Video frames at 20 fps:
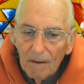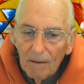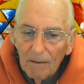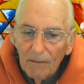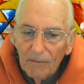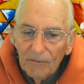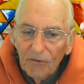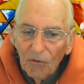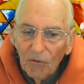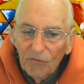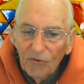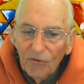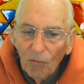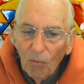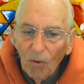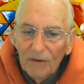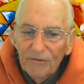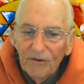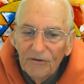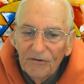so
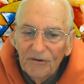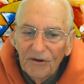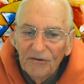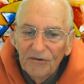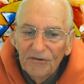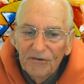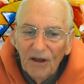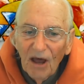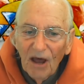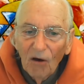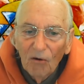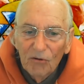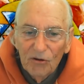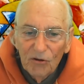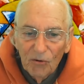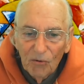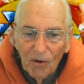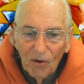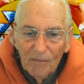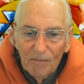what does this tell
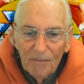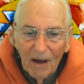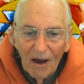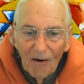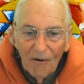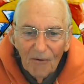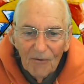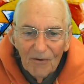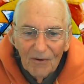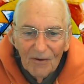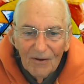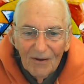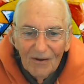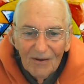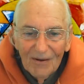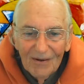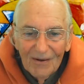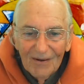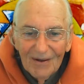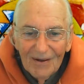you about
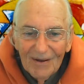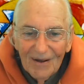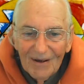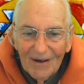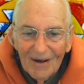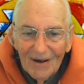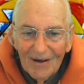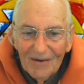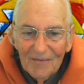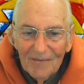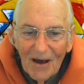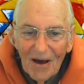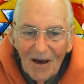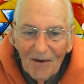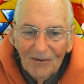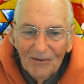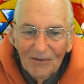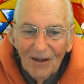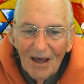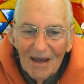
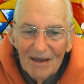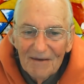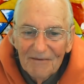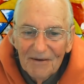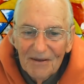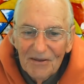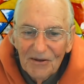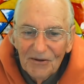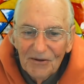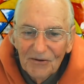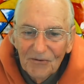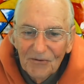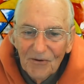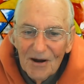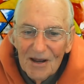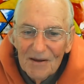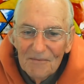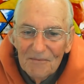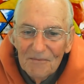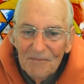life and this
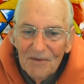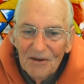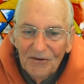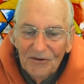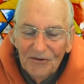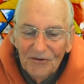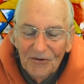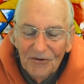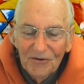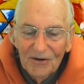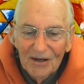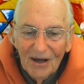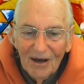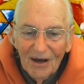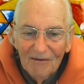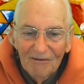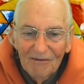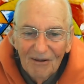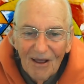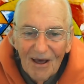great mystery
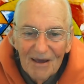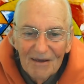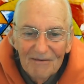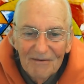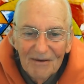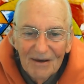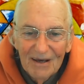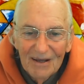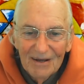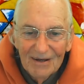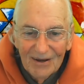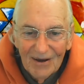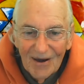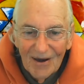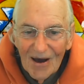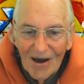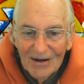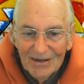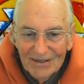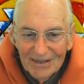of life and
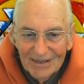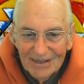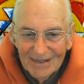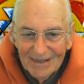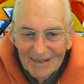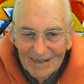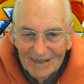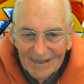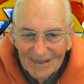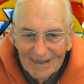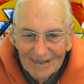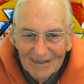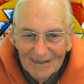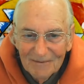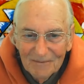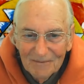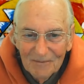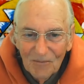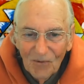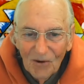consciousness?
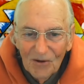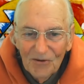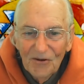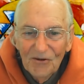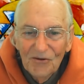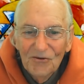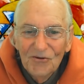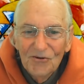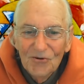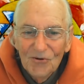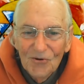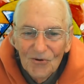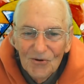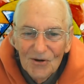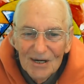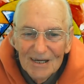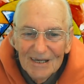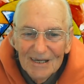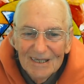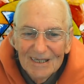What does your
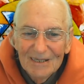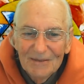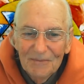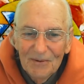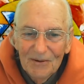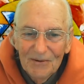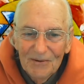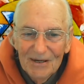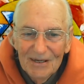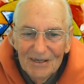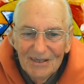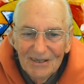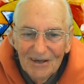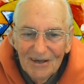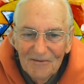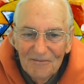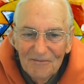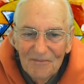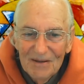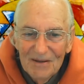experience
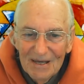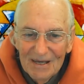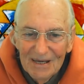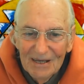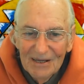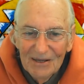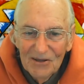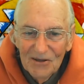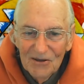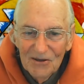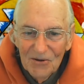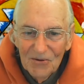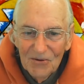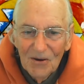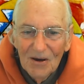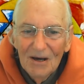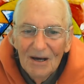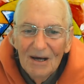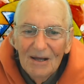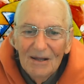of being you
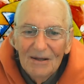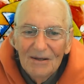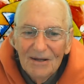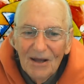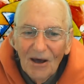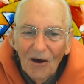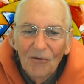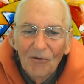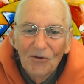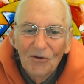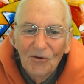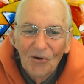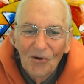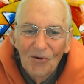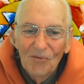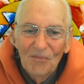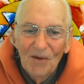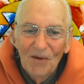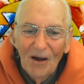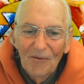tell you
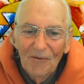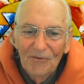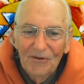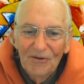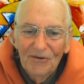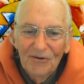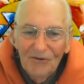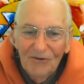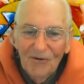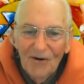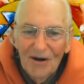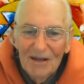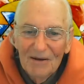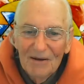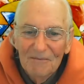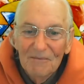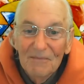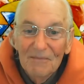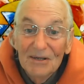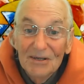about this great
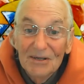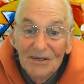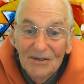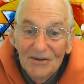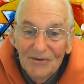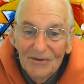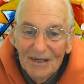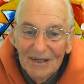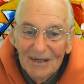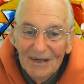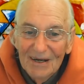mystery